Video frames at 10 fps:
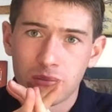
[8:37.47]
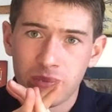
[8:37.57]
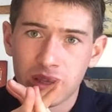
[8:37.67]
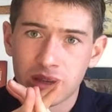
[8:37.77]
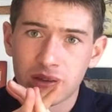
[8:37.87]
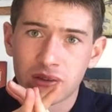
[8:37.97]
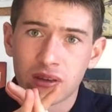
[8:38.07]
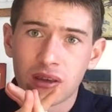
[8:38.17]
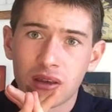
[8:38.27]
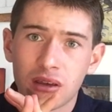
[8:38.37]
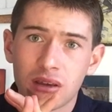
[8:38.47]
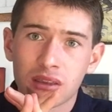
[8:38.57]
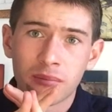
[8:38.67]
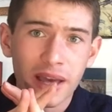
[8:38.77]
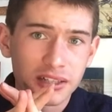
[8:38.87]
Because
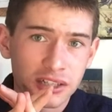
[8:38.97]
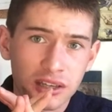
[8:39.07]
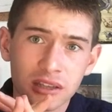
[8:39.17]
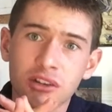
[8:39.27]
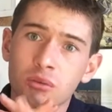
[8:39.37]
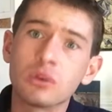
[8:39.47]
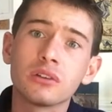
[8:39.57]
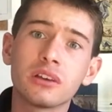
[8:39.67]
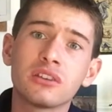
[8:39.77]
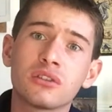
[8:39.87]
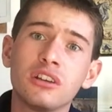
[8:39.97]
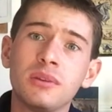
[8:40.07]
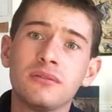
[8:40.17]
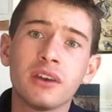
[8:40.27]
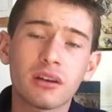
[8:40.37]
the magic in your world is going to
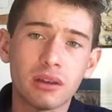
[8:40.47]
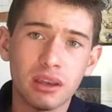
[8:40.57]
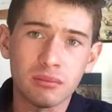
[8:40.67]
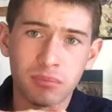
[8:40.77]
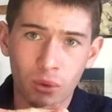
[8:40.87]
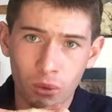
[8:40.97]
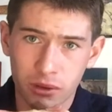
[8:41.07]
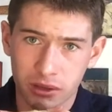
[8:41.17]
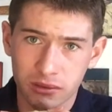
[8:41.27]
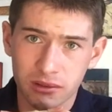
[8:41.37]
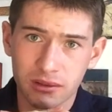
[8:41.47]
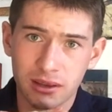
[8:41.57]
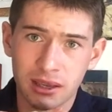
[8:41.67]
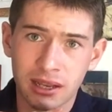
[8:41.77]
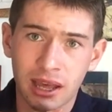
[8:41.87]
be very important
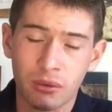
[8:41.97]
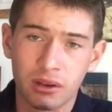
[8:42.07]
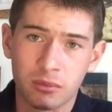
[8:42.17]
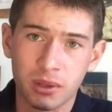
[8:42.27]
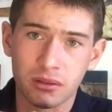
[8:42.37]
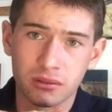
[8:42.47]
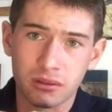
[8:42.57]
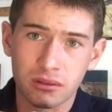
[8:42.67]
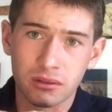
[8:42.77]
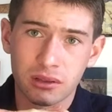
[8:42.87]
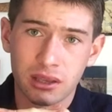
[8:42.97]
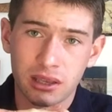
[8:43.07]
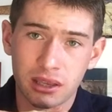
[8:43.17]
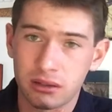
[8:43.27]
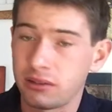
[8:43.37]
in how it is built.
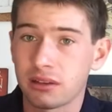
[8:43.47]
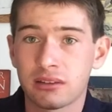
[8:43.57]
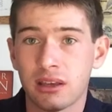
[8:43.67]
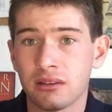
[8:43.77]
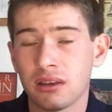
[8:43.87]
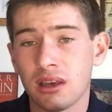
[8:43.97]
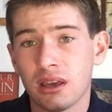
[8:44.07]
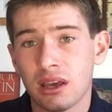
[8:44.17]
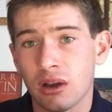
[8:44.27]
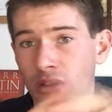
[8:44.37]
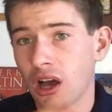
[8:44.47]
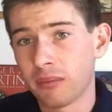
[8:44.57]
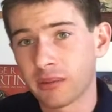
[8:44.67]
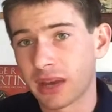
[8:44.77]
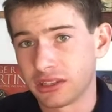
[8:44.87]
It'll dictate how
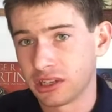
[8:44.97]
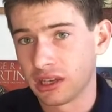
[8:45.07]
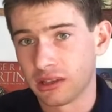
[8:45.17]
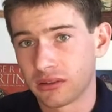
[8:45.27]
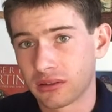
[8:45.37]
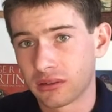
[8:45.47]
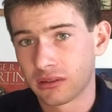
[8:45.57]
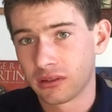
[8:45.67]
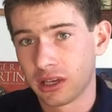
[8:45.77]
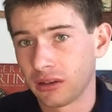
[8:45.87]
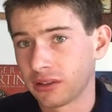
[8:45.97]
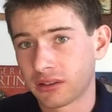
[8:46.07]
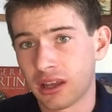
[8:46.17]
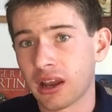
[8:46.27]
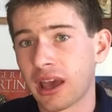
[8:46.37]
common magic is. It'll
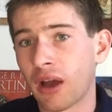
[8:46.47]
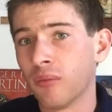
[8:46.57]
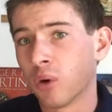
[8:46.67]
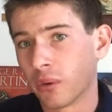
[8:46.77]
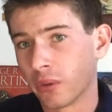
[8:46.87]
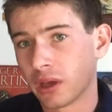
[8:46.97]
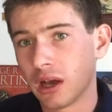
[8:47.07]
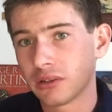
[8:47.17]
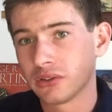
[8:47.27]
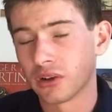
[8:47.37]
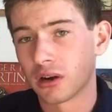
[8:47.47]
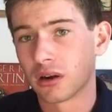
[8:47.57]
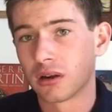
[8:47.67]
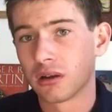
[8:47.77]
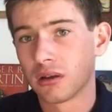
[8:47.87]
dictate how important the gods
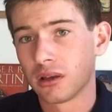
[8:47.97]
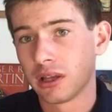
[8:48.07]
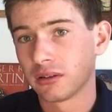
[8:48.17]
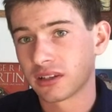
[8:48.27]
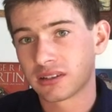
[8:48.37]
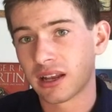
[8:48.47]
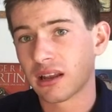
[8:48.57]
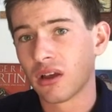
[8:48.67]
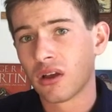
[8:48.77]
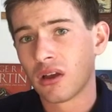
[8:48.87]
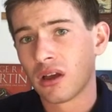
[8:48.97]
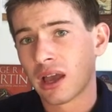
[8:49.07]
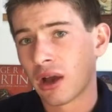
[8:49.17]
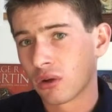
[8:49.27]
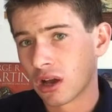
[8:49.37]
are. It'll dictate
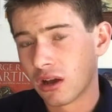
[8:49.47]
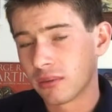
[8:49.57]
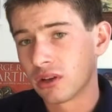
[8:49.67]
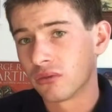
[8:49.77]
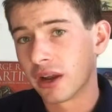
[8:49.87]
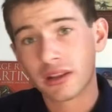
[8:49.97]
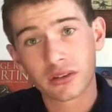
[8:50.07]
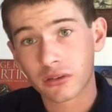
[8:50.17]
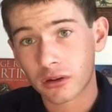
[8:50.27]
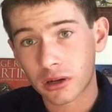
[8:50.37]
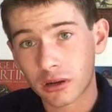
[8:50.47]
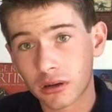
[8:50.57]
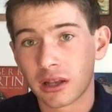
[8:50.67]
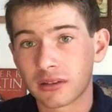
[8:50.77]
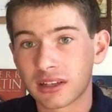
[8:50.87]
how common races are.
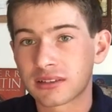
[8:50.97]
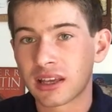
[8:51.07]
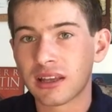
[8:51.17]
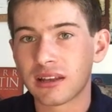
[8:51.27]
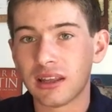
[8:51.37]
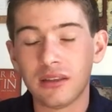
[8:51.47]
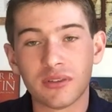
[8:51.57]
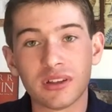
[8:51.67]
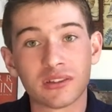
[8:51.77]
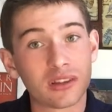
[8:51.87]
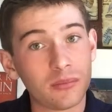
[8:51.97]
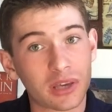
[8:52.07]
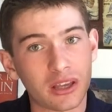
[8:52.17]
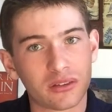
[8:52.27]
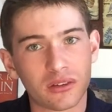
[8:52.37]
It'll dictate, even in some
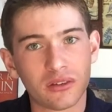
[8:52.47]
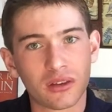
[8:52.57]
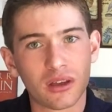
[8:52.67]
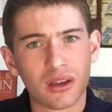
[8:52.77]
cases,